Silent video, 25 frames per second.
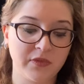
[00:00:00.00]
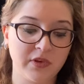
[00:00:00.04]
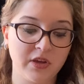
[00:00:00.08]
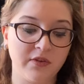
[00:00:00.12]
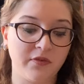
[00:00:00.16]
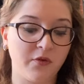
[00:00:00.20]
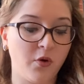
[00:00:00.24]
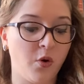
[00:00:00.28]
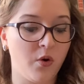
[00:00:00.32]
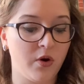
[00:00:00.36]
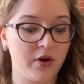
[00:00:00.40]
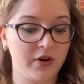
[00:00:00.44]

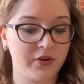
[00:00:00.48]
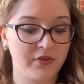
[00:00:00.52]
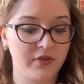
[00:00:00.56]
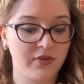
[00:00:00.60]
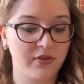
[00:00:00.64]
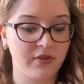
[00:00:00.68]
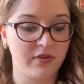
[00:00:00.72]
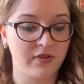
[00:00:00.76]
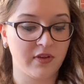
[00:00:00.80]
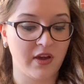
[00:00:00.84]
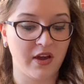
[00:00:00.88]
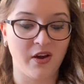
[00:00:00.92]
Of
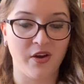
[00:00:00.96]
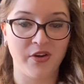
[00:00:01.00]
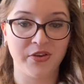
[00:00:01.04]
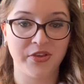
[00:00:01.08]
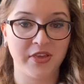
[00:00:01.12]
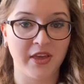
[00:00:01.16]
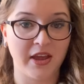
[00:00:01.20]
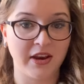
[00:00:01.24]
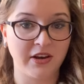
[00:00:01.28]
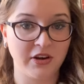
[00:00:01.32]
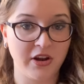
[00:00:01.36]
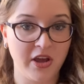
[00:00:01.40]
course, they all
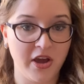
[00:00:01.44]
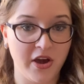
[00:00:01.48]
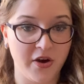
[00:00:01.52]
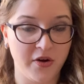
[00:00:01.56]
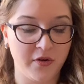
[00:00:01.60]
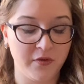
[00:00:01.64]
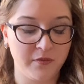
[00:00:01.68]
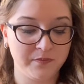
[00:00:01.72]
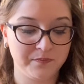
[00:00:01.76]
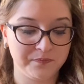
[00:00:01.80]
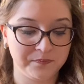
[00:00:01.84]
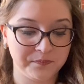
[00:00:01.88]
said
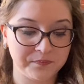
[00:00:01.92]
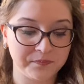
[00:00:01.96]
no.